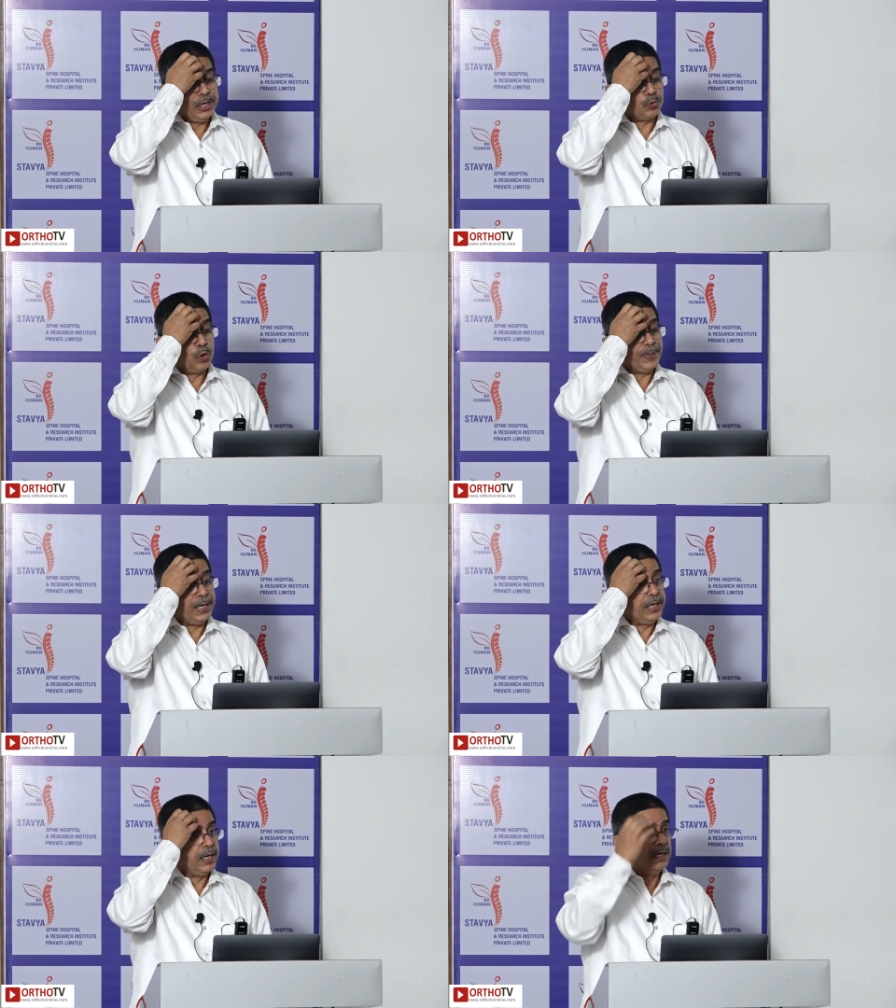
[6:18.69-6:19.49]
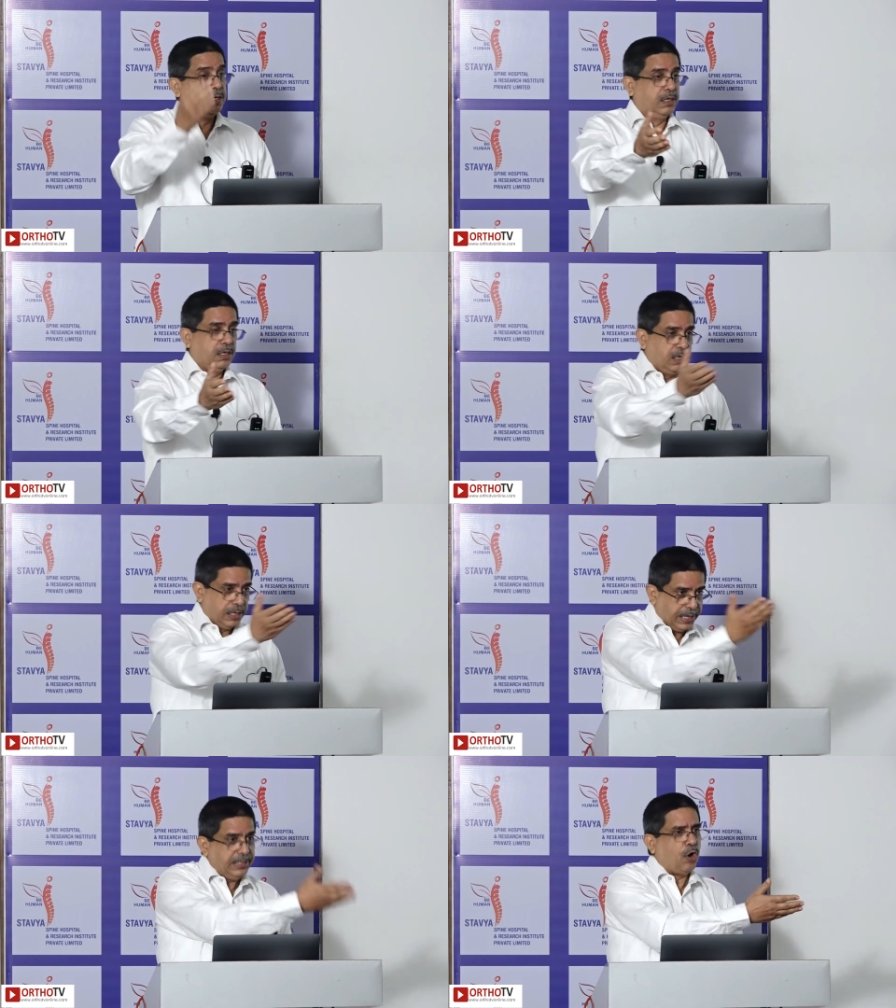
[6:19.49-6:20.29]
It could be
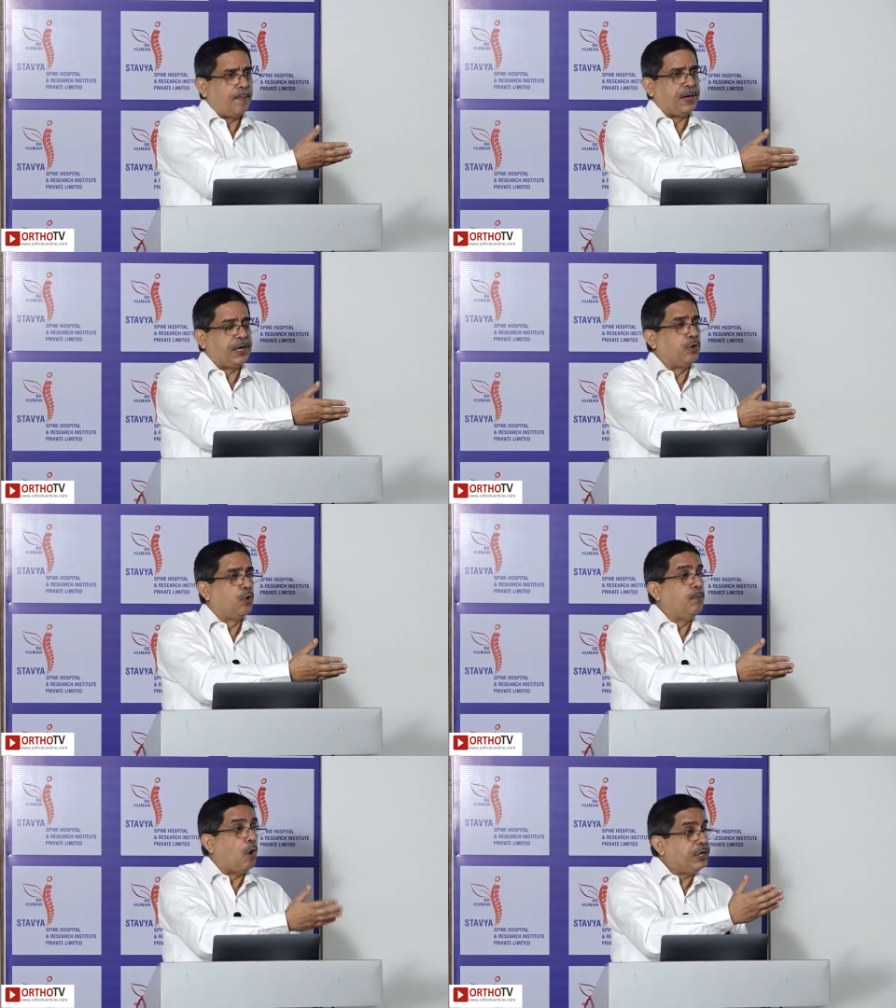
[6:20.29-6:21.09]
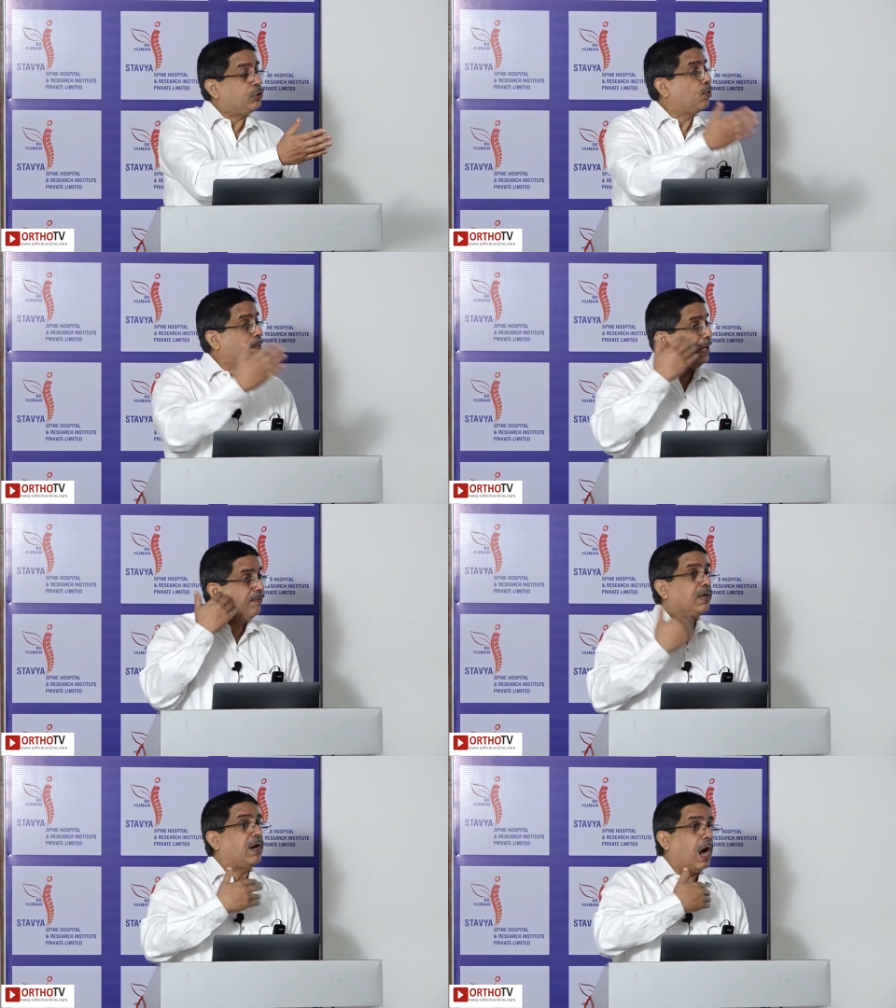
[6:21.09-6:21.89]
in the operating room, or it could be
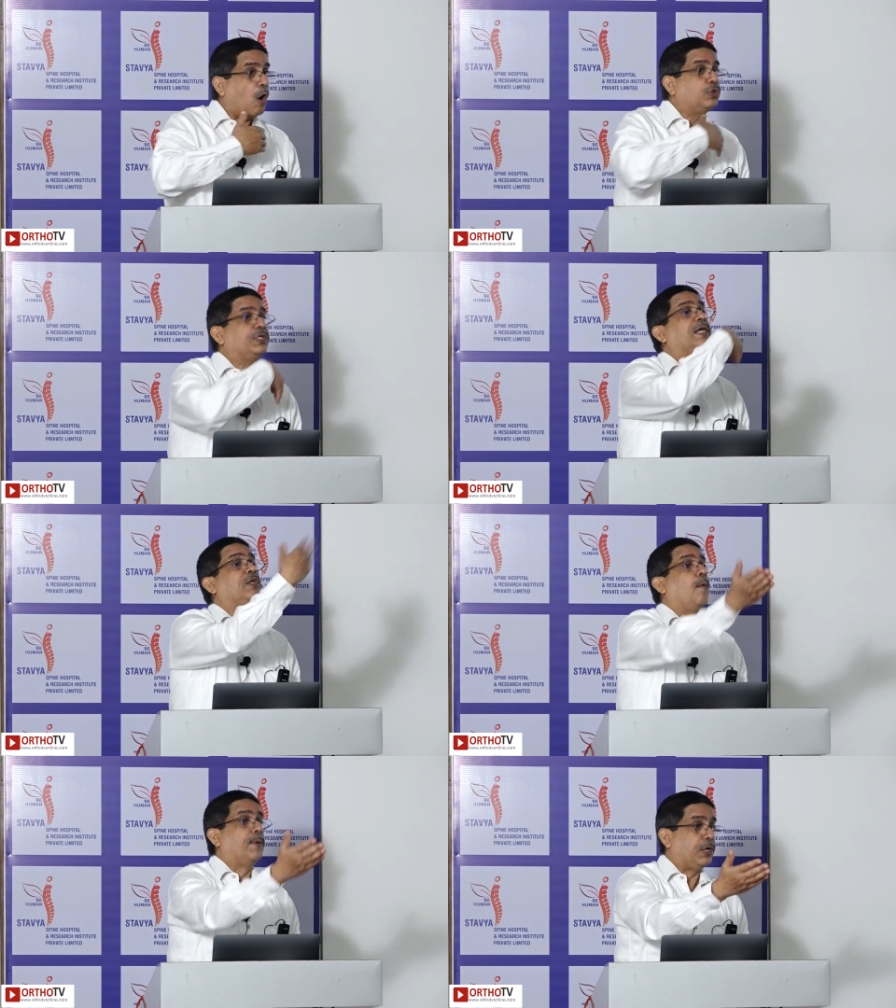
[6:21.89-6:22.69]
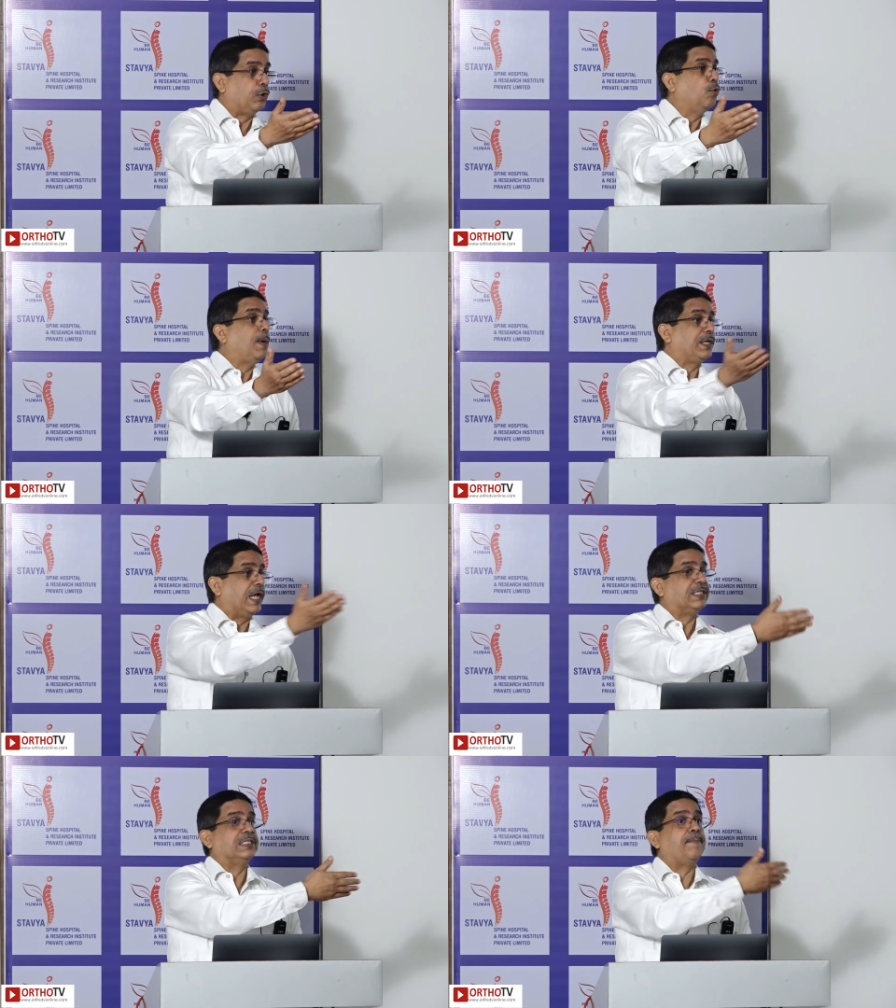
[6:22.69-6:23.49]
even outside the operating room, and
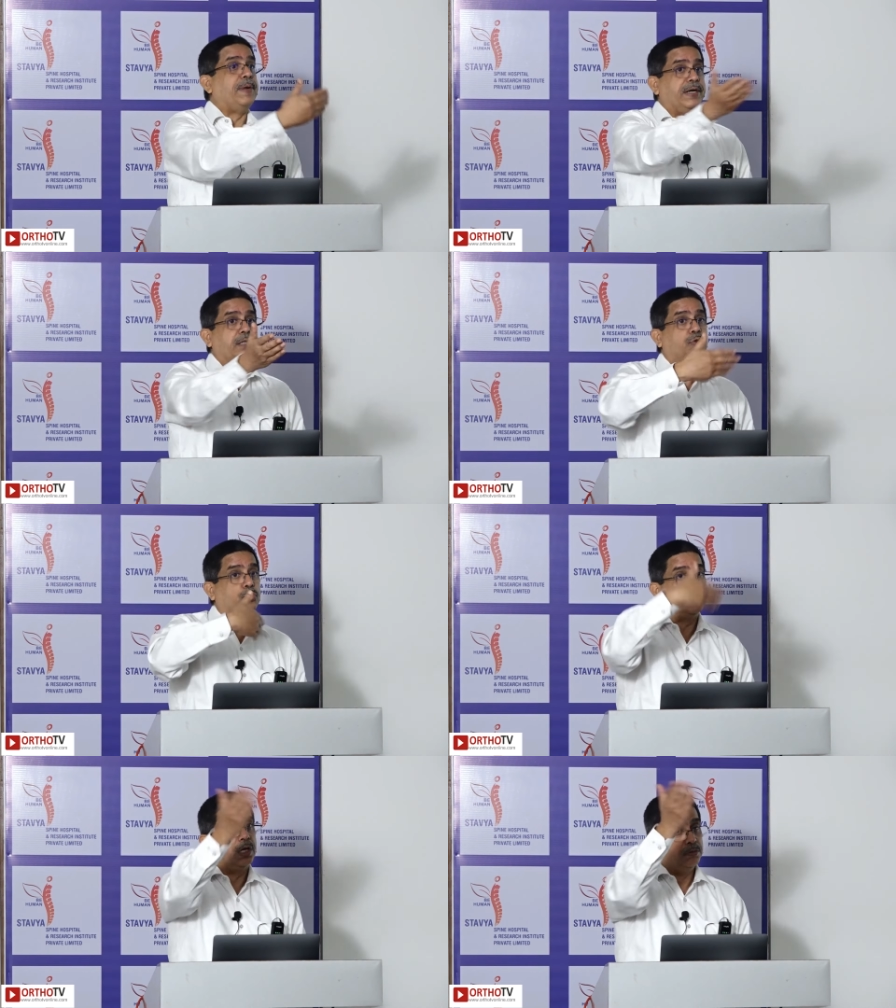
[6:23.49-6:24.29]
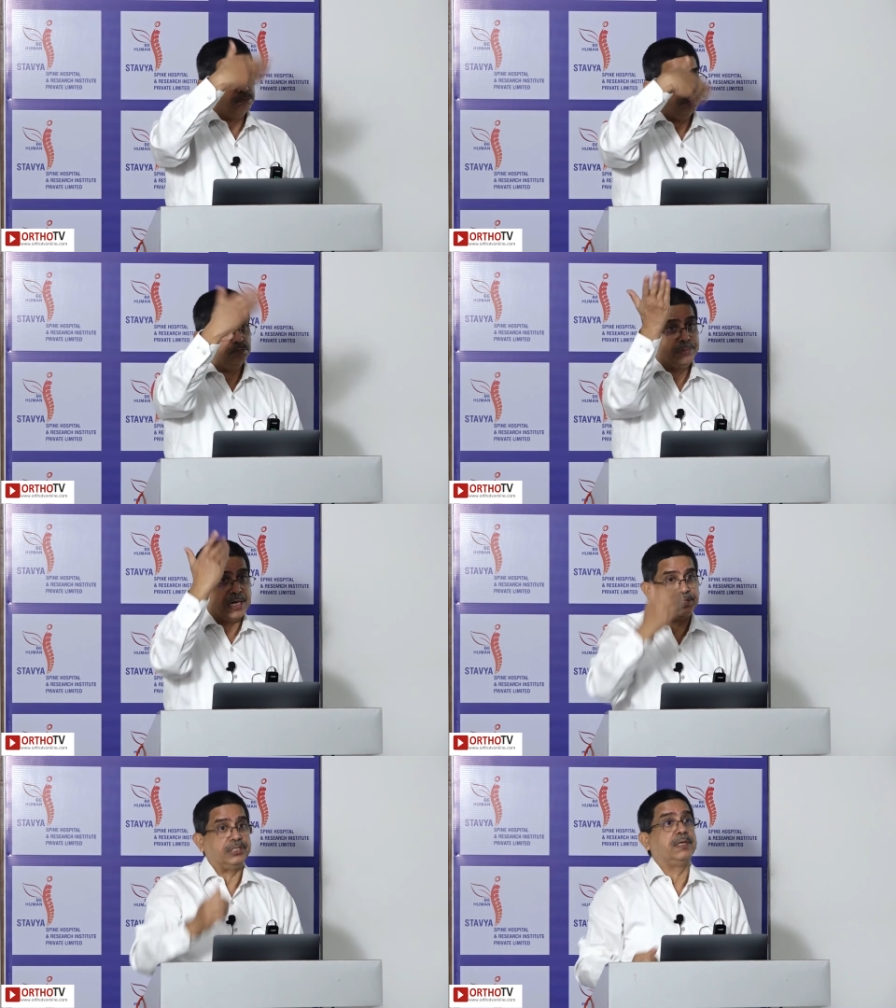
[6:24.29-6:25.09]
cases have been done through
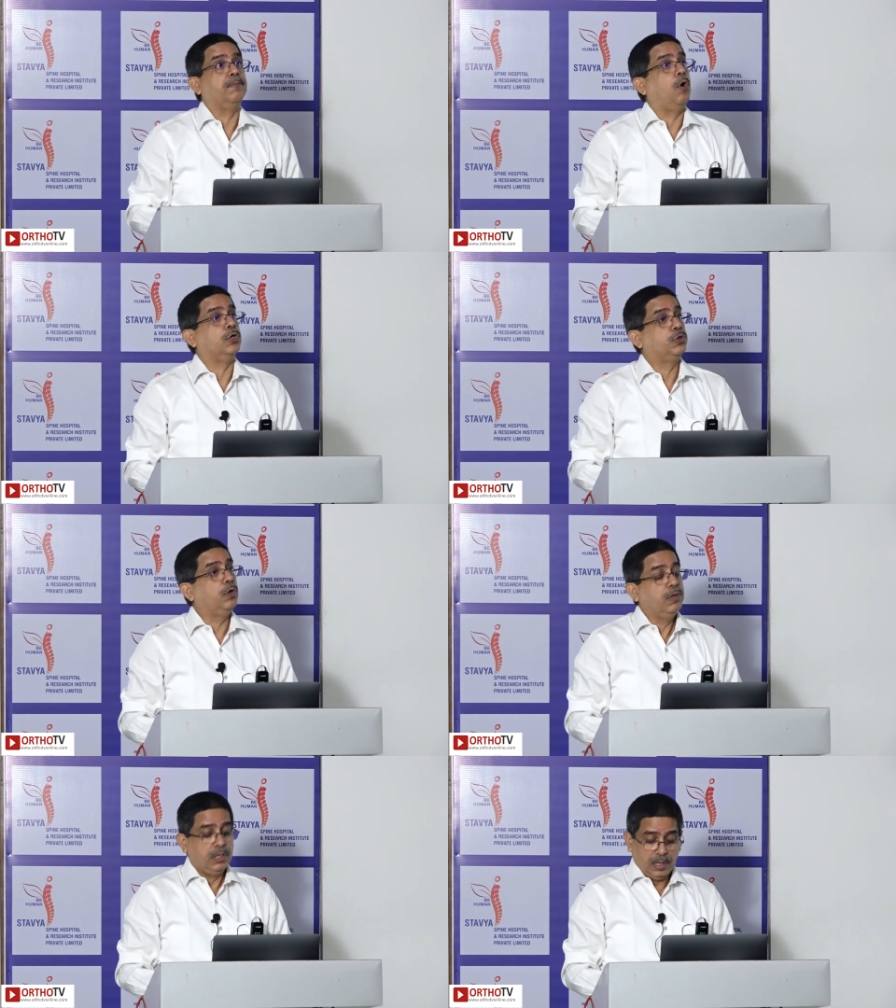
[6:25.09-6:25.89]
that system also,